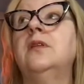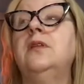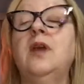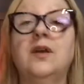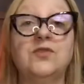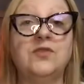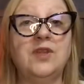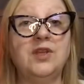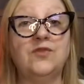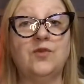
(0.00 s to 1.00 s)
Yeah, so
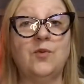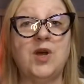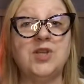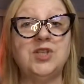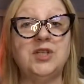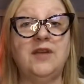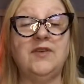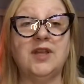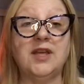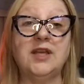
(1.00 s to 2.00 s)
thanks for watching. If
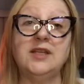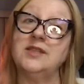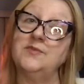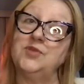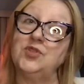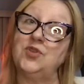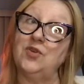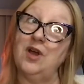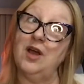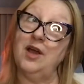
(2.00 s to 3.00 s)
you like it,
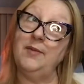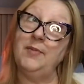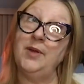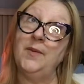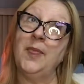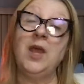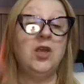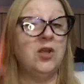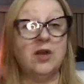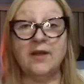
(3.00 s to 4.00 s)
subscribe.
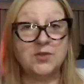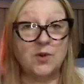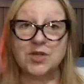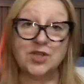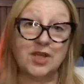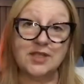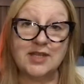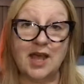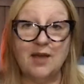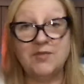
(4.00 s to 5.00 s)
You don't have to watch all the
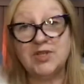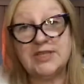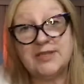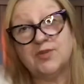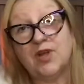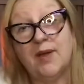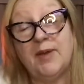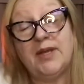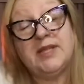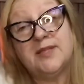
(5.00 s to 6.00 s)
time. Just subscribe.
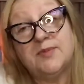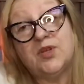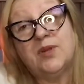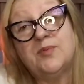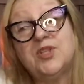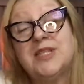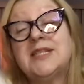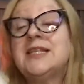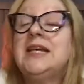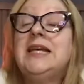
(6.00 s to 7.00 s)
I need
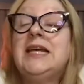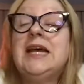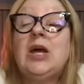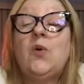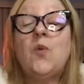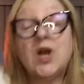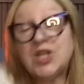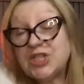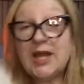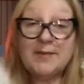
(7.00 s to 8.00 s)
subscriptions.
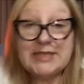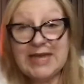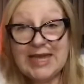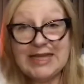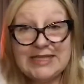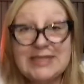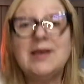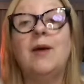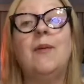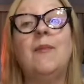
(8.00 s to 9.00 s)
Watch time is nice,
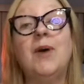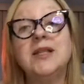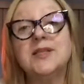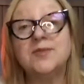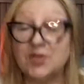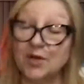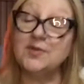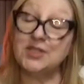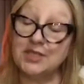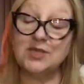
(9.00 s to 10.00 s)
but
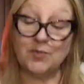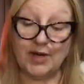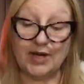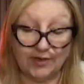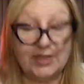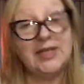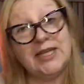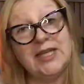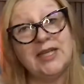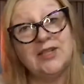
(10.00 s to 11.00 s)
subscriptions is what I really
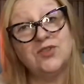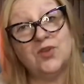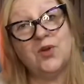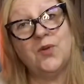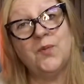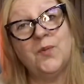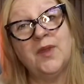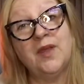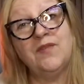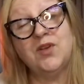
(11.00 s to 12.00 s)
need. So
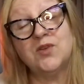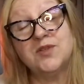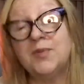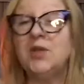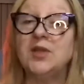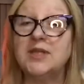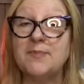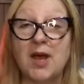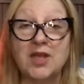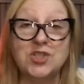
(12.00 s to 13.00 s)
if you know somebody who likes
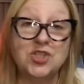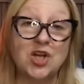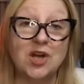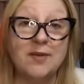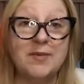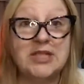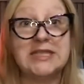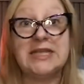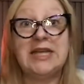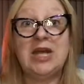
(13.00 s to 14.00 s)
Boxy Charm and just